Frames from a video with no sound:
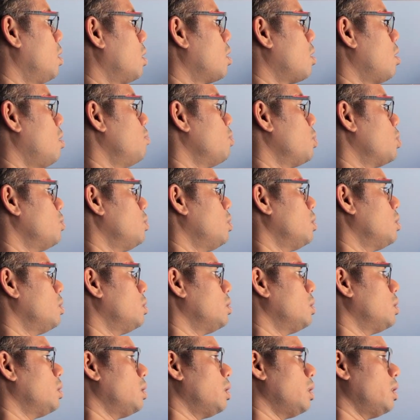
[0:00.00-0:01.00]

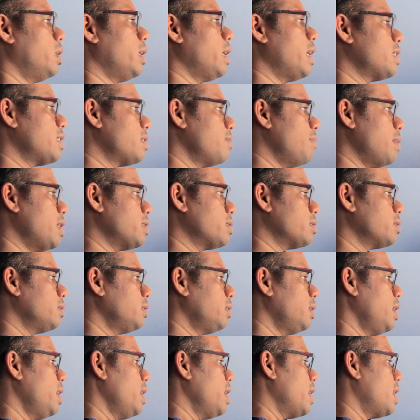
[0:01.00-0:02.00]
the
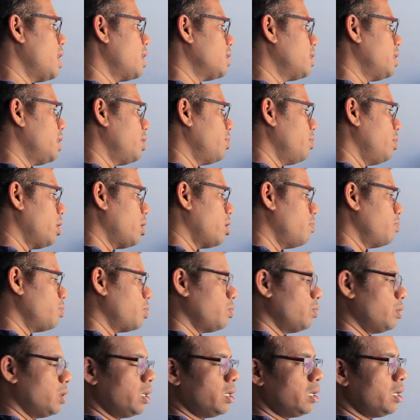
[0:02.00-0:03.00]
estimation, and then we come
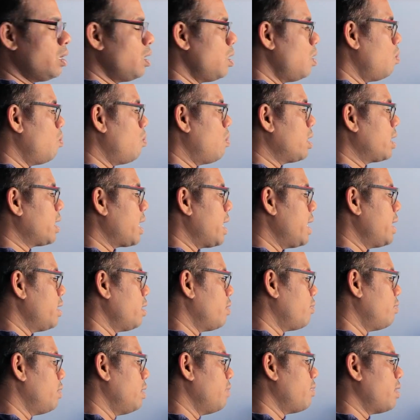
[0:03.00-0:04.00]
to the what kind
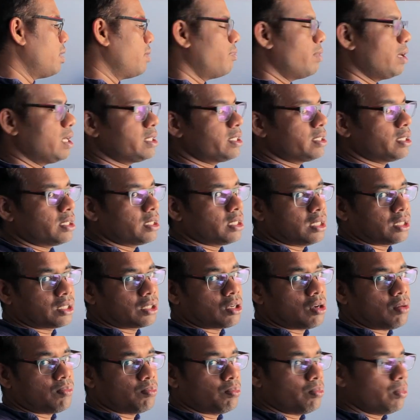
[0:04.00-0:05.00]
of different features as
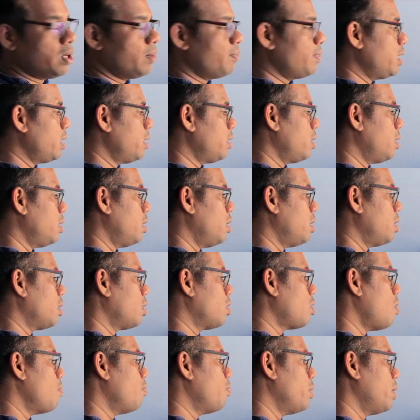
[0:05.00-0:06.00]

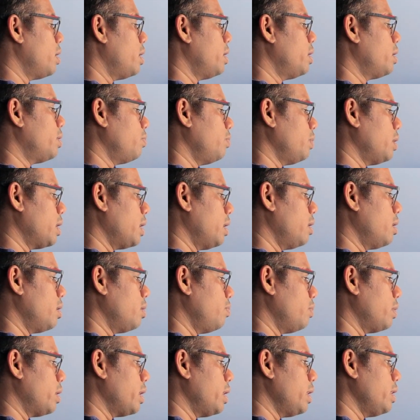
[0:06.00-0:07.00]
component we can
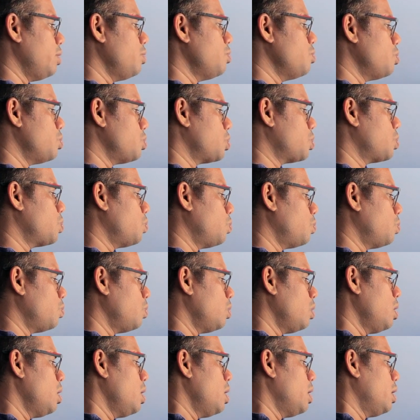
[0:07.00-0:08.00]
use to
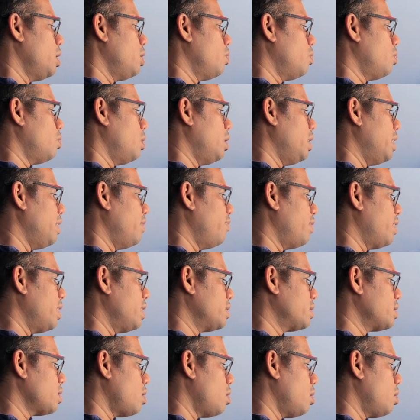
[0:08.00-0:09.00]
leverage